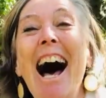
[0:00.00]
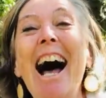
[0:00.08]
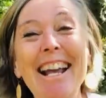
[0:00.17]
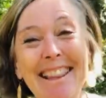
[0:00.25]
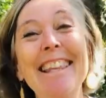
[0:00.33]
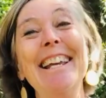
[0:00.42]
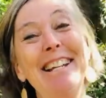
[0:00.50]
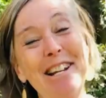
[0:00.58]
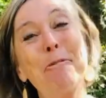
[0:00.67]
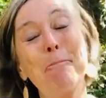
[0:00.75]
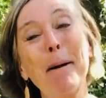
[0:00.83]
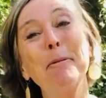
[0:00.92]
I think
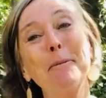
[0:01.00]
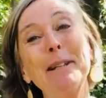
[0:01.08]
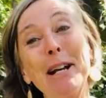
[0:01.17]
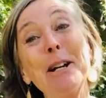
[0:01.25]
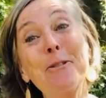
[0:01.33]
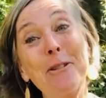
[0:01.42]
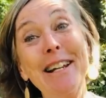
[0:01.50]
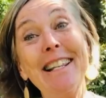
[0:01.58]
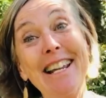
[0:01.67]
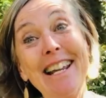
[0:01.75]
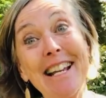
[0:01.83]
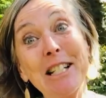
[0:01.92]
you'll probably agree
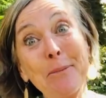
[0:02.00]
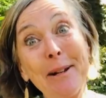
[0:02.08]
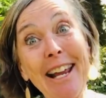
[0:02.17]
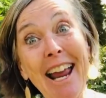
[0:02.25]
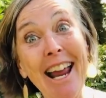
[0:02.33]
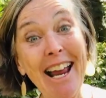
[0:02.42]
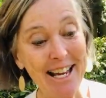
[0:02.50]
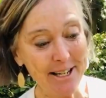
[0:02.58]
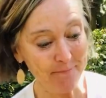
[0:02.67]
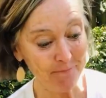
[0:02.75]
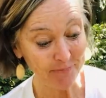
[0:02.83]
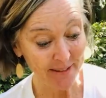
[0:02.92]
that yes, we can.
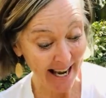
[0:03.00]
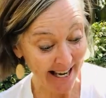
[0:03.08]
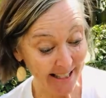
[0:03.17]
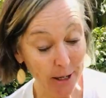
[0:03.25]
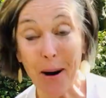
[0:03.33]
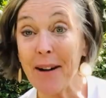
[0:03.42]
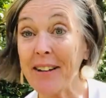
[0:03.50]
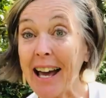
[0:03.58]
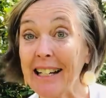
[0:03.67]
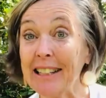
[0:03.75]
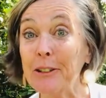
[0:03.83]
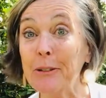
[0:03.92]
And so I've got
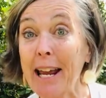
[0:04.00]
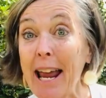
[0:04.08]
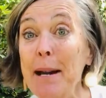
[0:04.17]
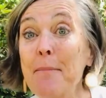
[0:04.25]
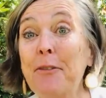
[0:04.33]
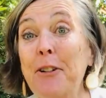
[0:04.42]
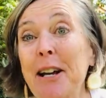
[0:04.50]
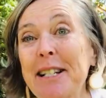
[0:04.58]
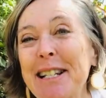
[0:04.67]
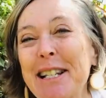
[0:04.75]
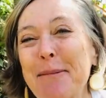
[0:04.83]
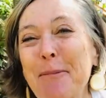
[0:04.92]
a little game for us
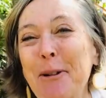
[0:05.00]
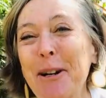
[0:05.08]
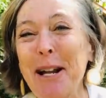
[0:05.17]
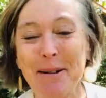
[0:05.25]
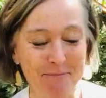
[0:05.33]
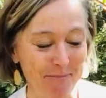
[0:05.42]
this morning.